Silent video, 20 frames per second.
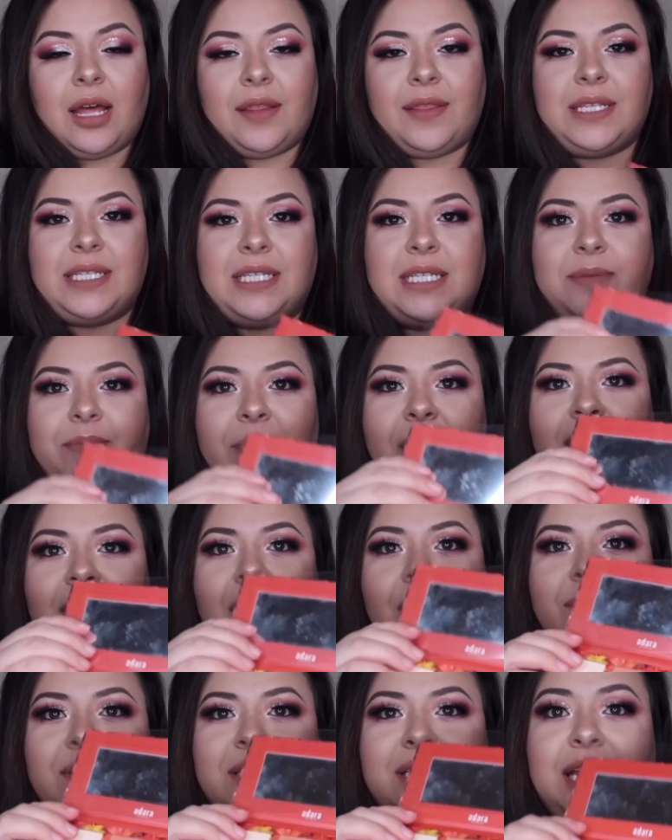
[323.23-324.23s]
this is mine
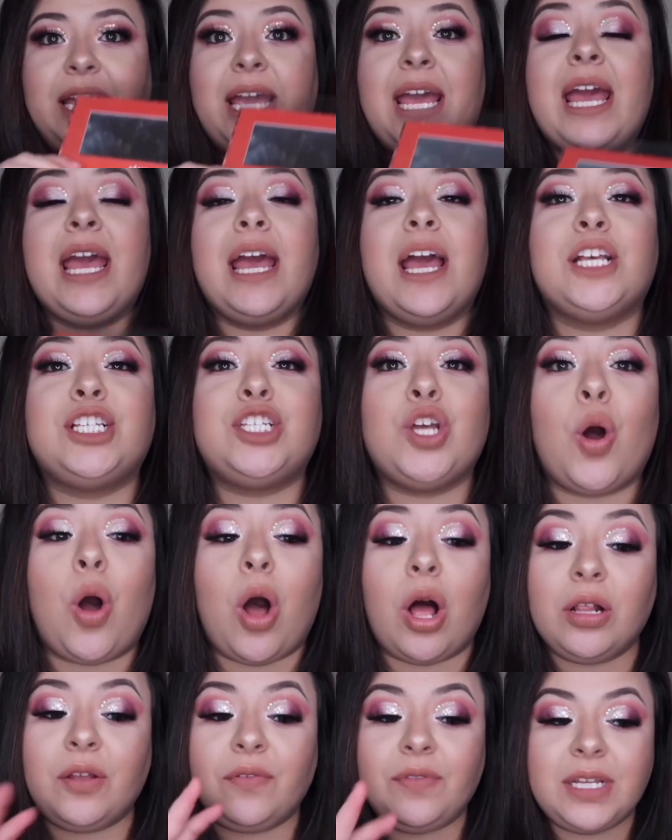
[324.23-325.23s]
obviously so
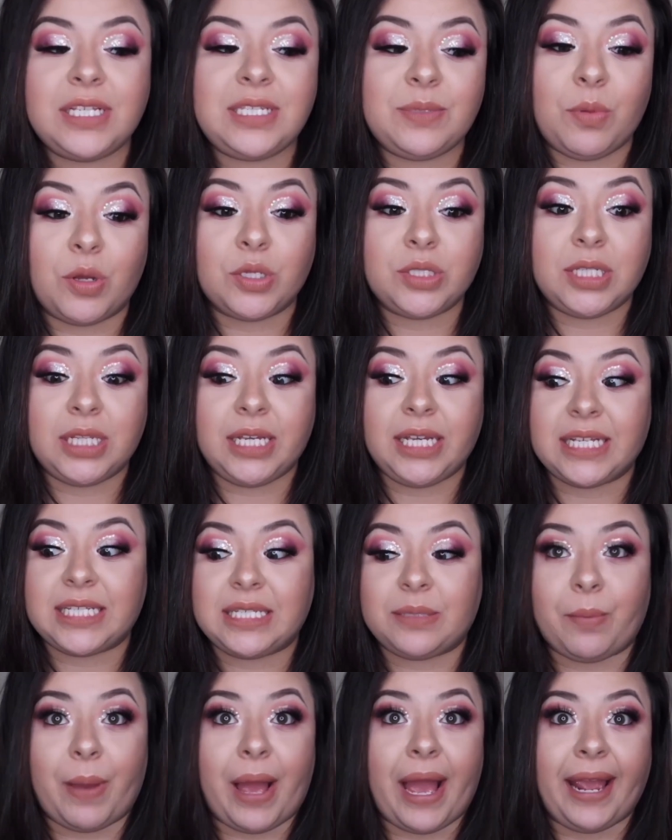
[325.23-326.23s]
all of this mostly
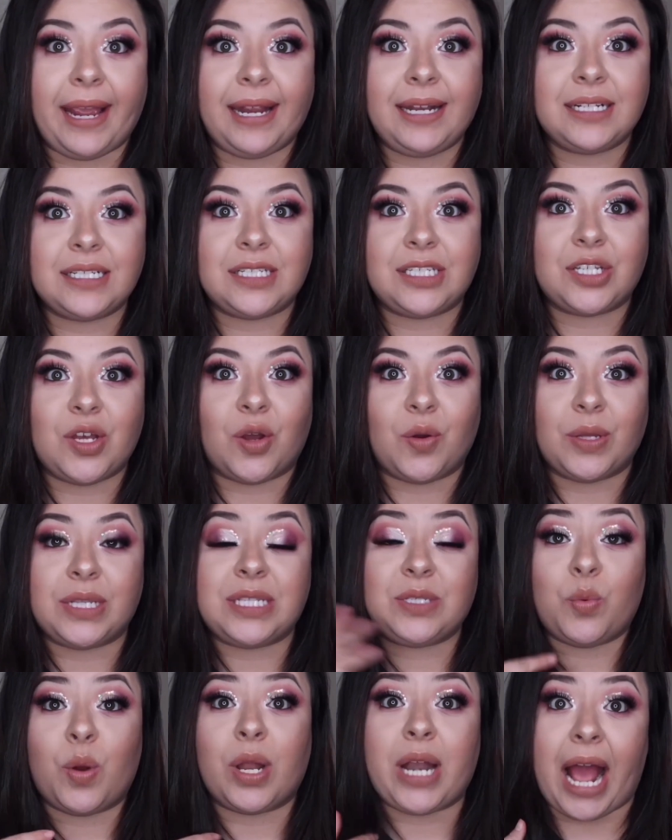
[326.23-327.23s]
is mine so it's what